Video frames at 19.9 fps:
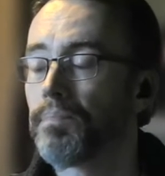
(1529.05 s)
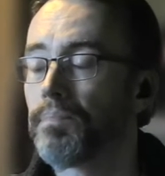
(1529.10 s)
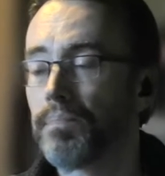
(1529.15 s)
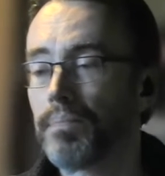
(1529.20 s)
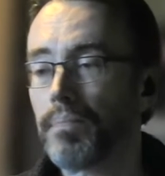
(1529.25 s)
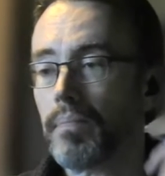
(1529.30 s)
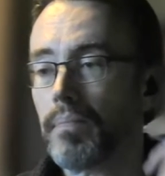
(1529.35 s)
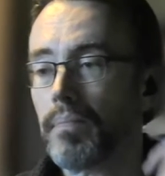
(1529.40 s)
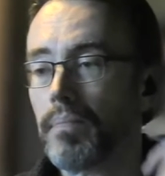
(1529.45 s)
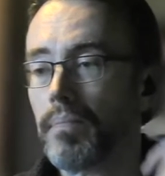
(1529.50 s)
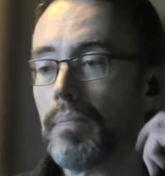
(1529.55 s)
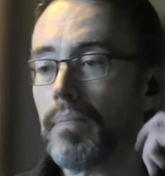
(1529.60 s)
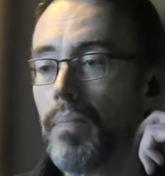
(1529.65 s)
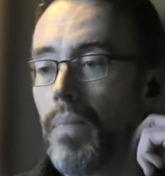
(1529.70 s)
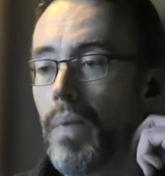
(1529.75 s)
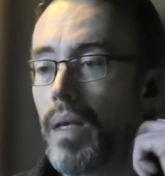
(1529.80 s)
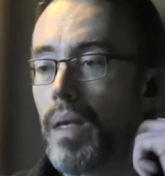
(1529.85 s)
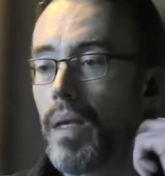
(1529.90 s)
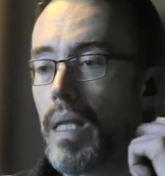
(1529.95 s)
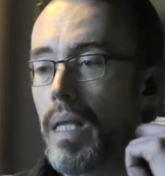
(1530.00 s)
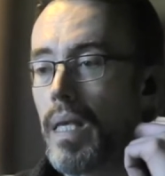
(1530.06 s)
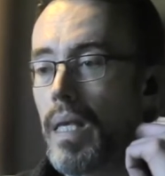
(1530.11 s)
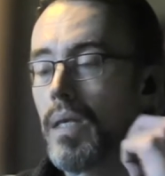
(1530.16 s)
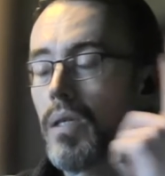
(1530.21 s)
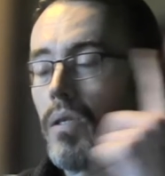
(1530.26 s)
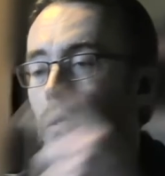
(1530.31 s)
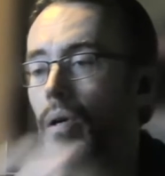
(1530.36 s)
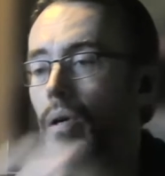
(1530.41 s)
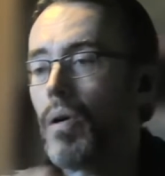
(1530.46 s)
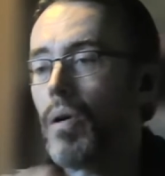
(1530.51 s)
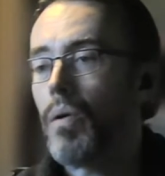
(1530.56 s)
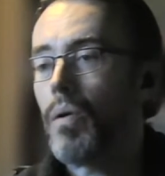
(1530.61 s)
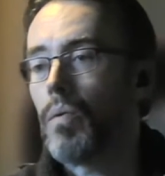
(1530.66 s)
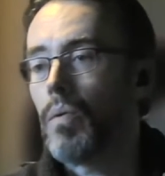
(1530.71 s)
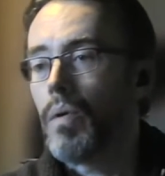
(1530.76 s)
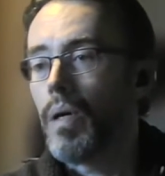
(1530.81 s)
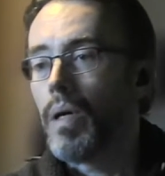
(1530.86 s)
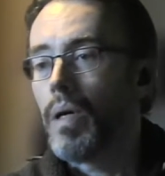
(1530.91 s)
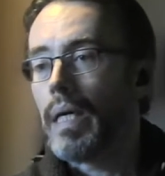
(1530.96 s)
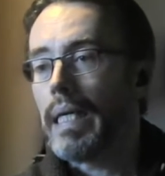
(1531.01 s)
practitioner course
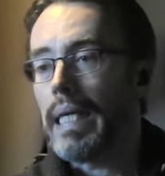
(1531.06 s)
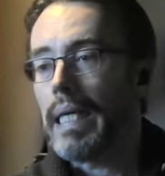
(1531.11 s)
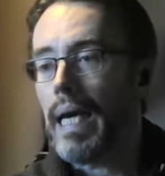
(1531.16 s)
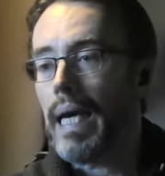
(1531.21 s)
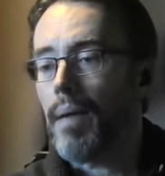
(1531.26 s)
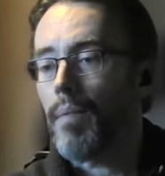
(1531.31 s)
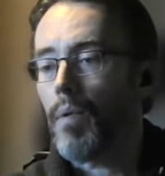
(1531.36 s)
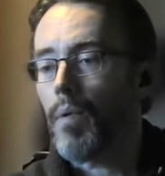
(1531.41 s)
alternatively.